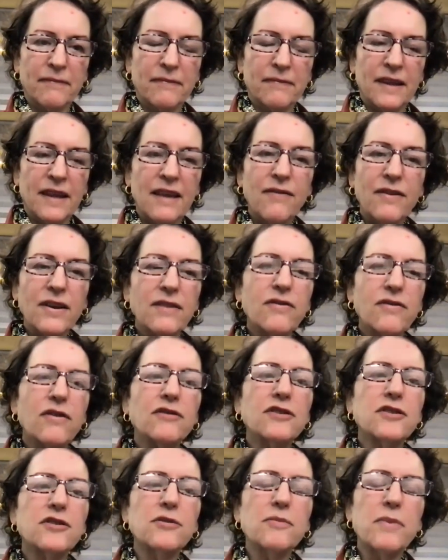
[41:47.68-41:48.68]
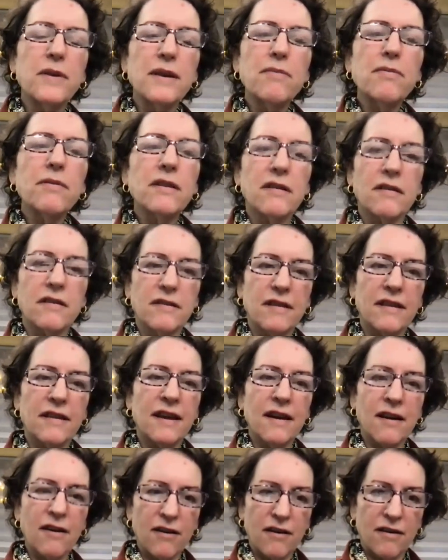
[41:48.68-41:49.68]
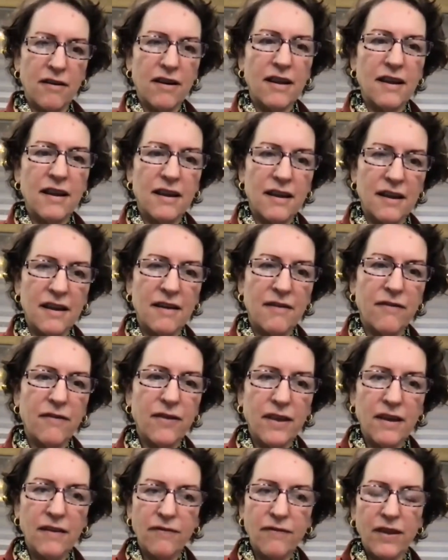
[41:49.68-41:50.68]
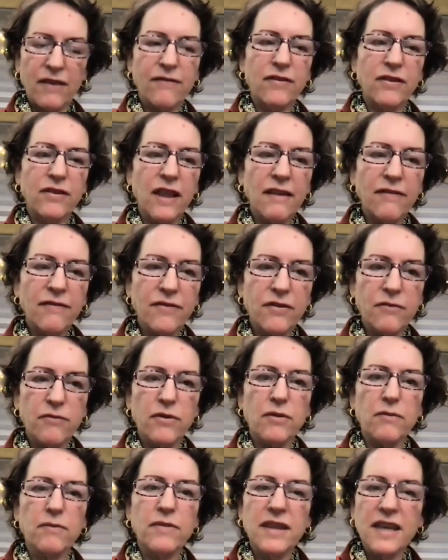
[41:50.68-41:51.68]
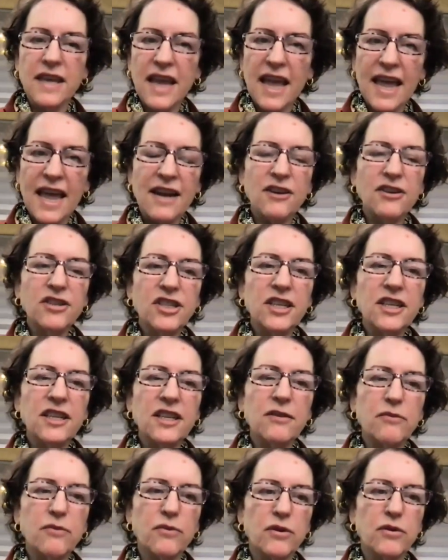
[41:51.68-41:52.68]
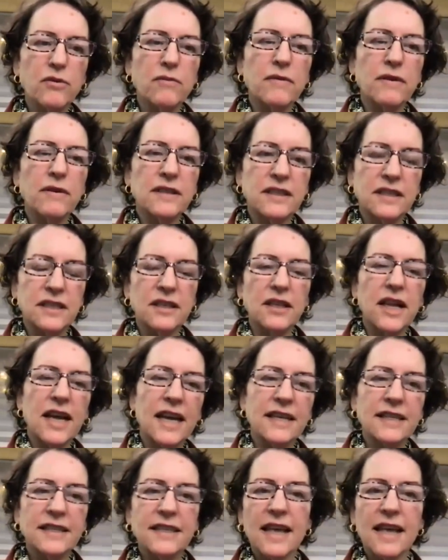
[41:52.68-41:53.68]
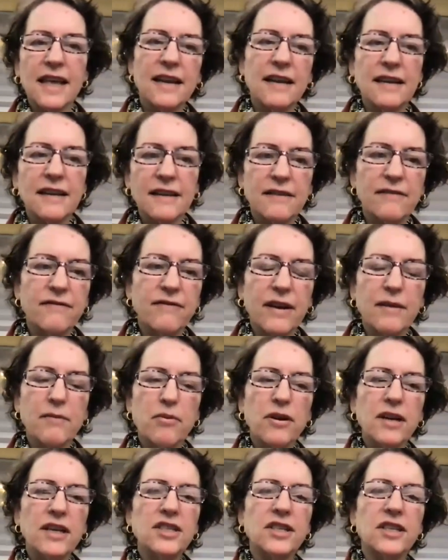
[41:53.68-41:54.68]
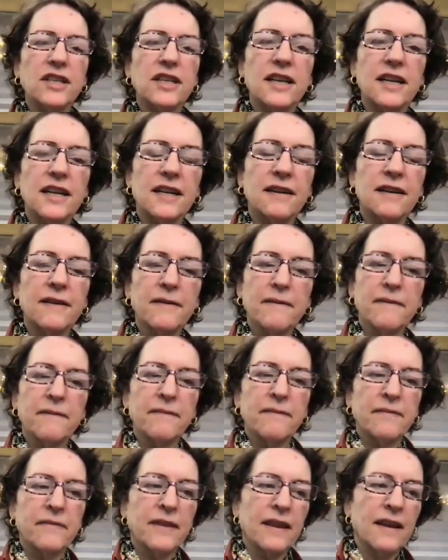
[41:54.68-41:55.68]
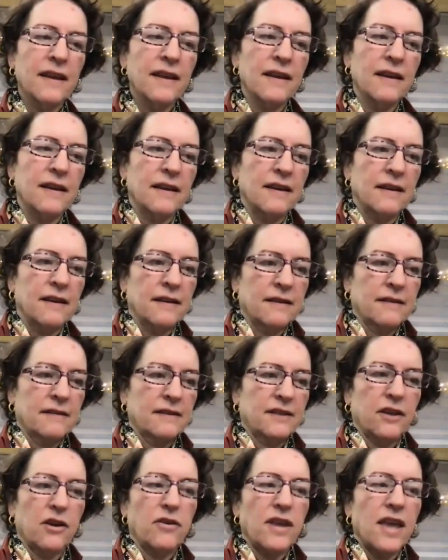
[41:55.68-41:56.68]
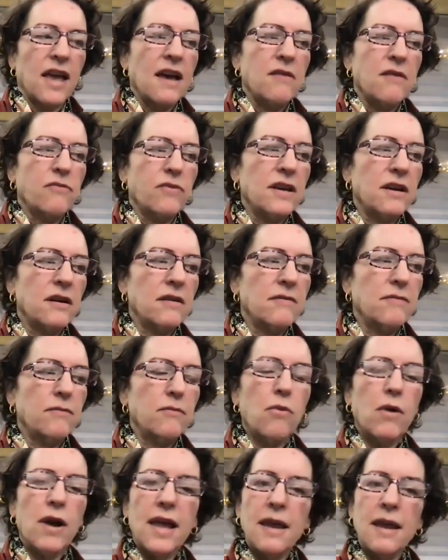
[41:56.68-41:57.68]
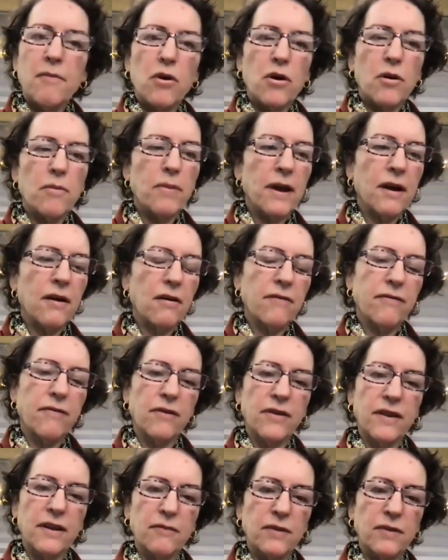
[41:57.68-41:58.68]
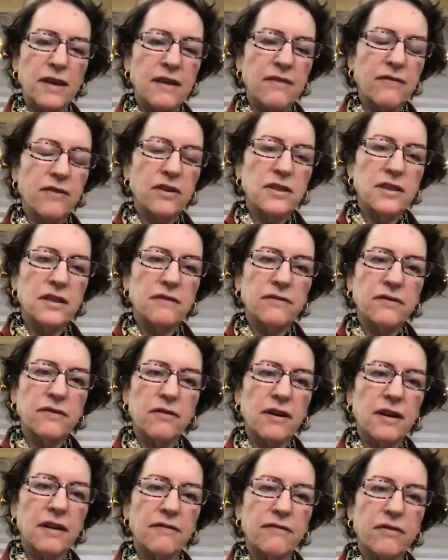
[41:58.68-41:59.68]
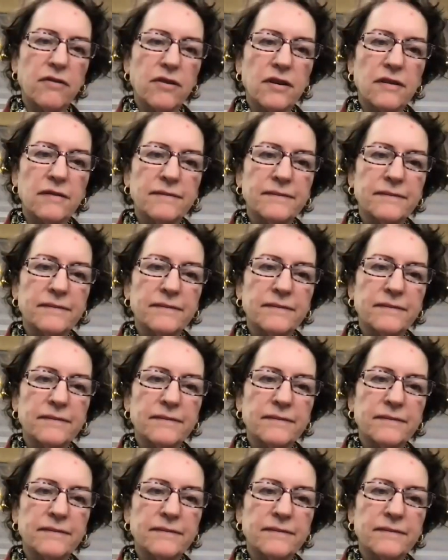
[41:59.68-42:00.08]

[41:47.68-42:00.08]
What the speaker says: Even if those two people aren't there, if they've left the room, the energy in the room still has that vibration in it. So yeah, we are way more powerful than we give ourselves credit for.